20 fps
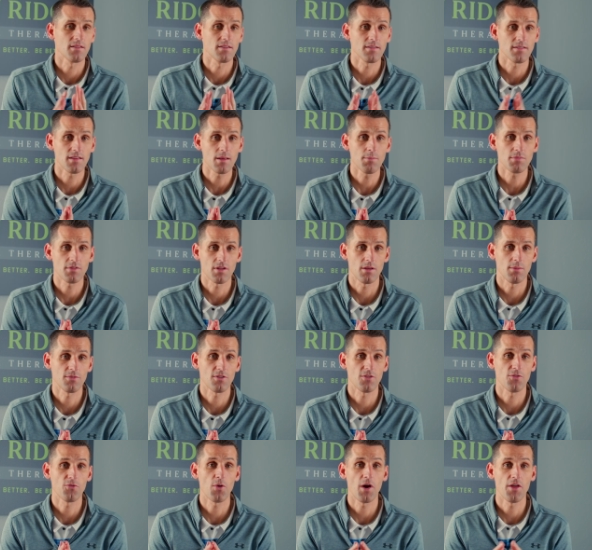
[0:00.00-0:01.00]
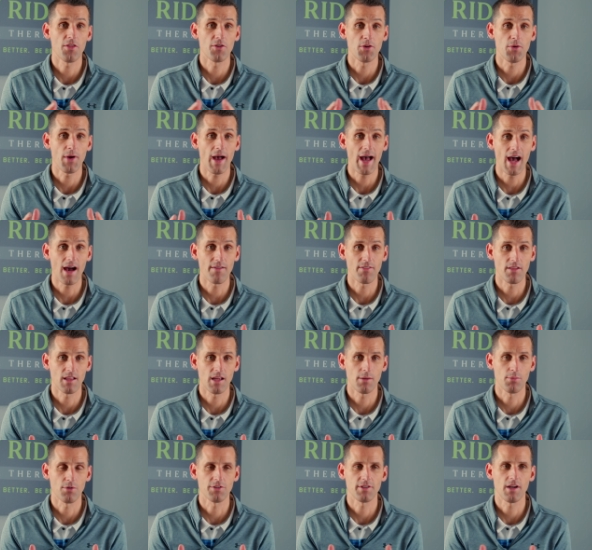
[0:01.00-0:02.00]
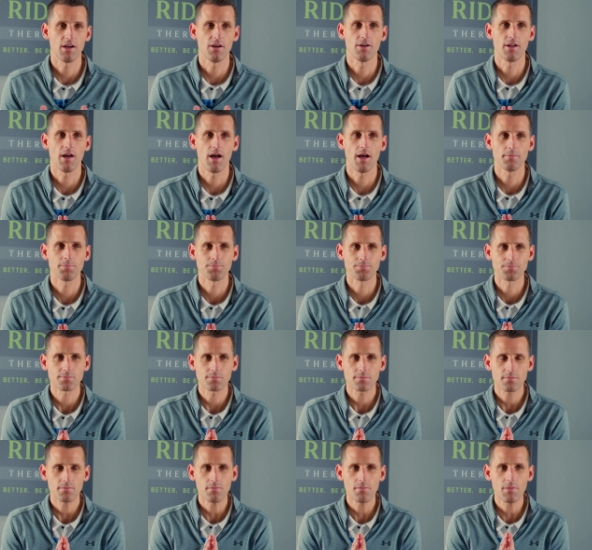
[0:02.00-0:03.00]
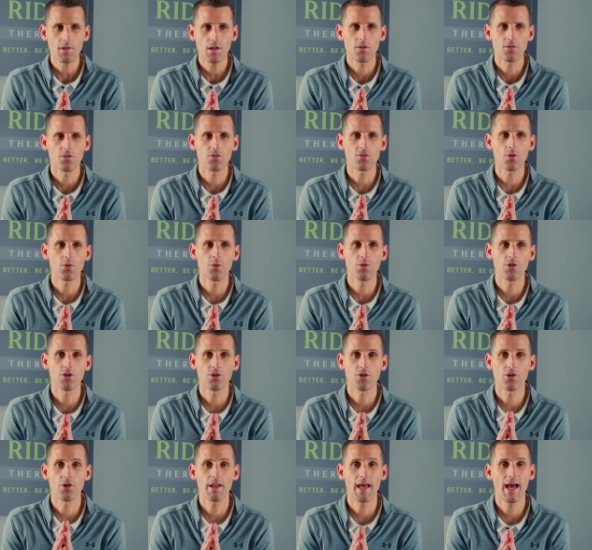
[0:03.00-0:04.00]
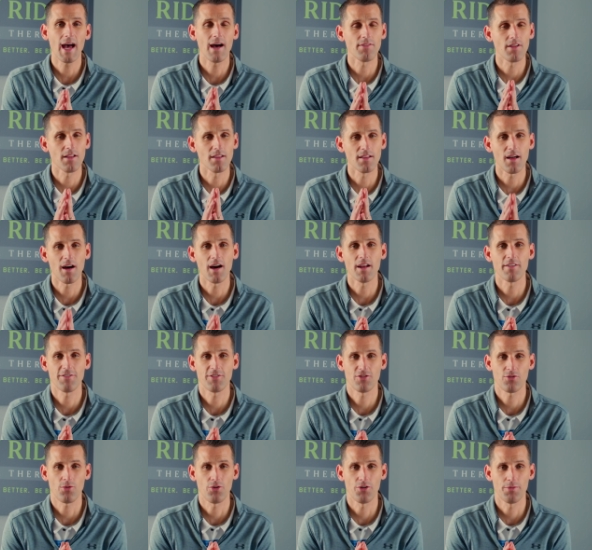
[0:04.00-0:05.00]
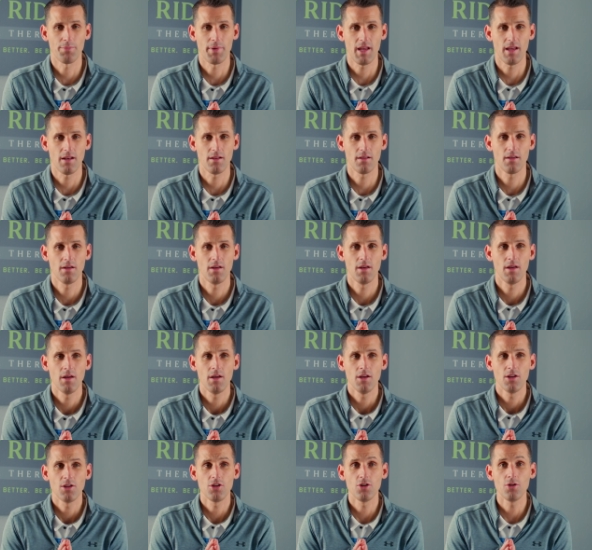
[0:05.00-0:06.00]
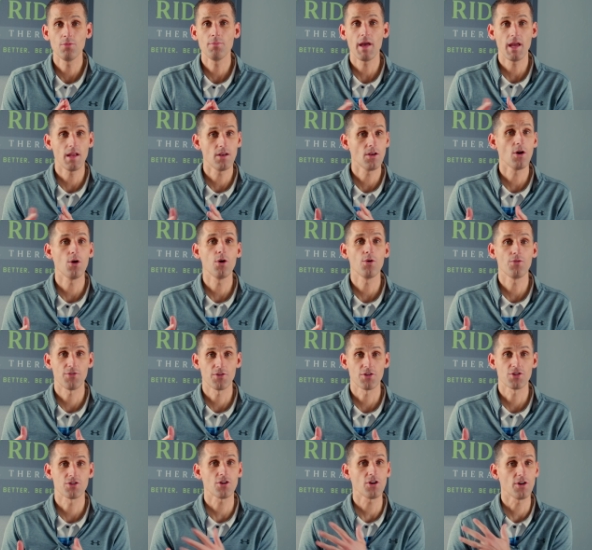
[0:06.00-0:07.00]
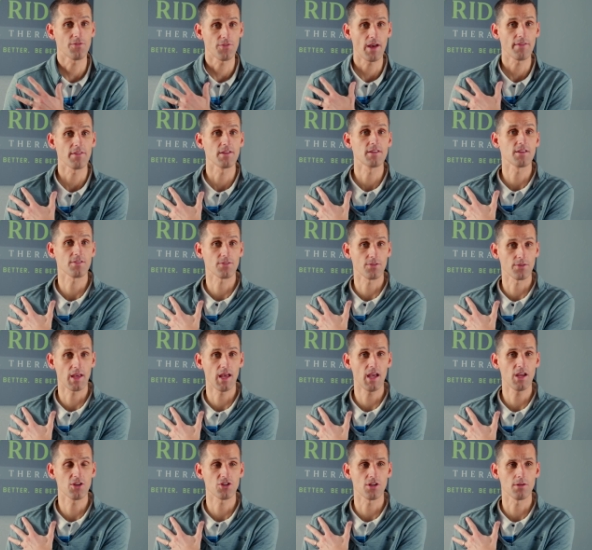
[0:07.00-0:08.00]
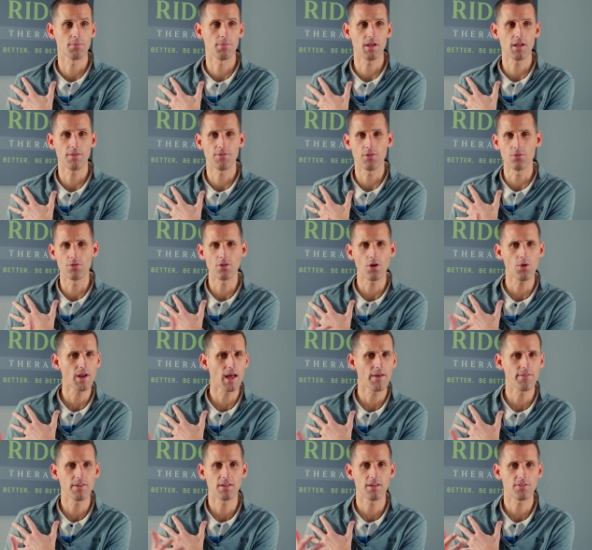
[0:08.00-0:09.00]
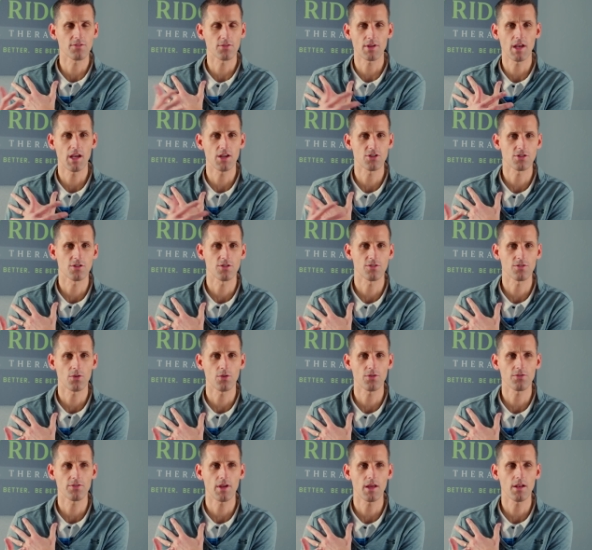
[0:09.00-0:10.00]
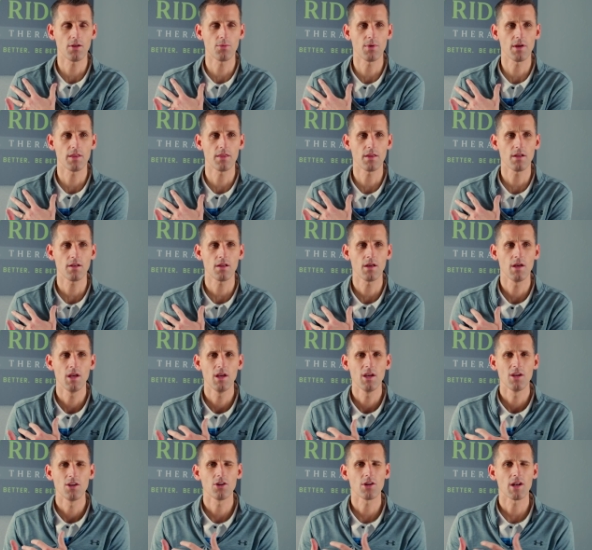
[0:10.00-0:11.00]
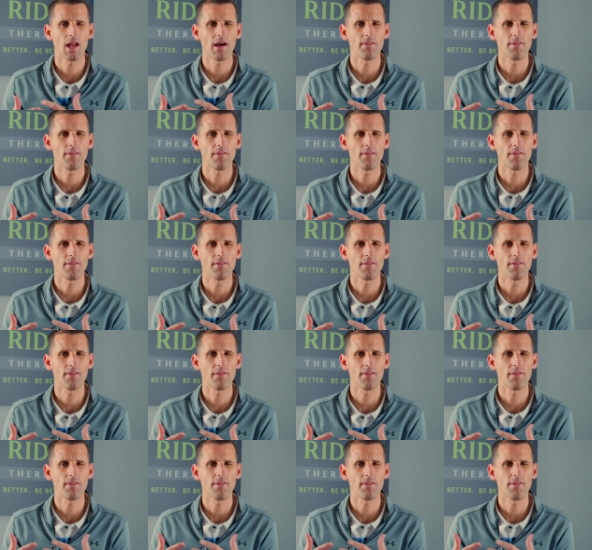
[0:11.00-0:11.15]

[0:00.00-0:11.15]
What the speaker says: symptoms of whether you have a labral tear or not? So you're going to have a lot of shoulder pain. You may know for sure if you have a dislocation, but if you don't have a dislocation associated with it, you're going to